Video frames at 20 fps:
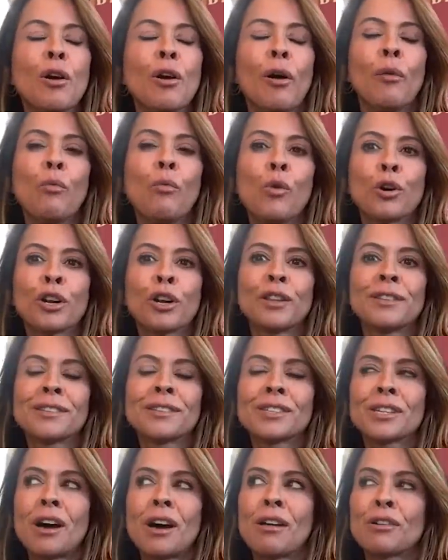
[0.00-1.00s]
awarded the
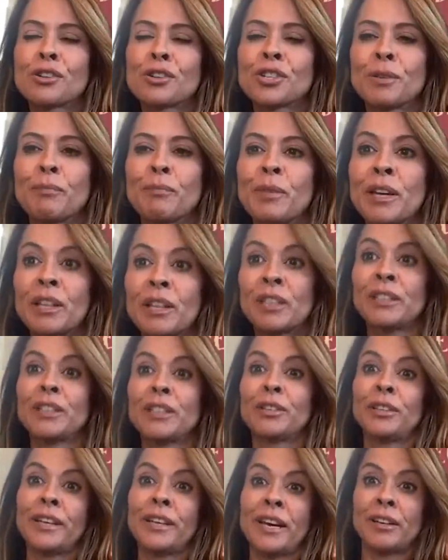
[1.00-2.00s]
scholarship that
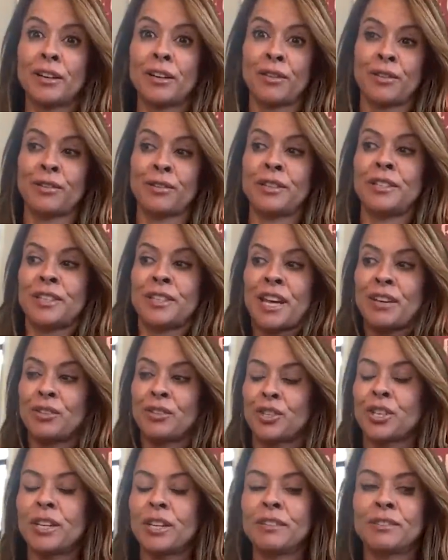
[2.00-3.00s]
clearly had other
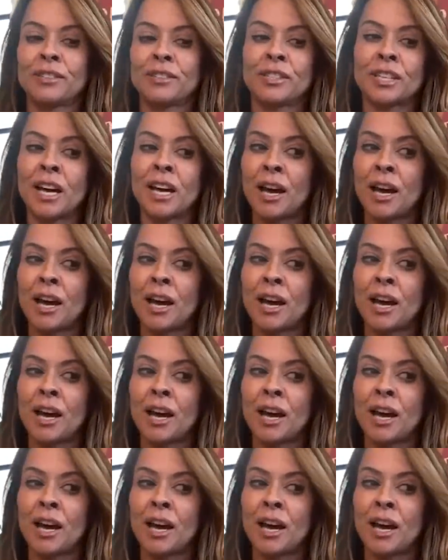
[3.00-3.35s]
intentions.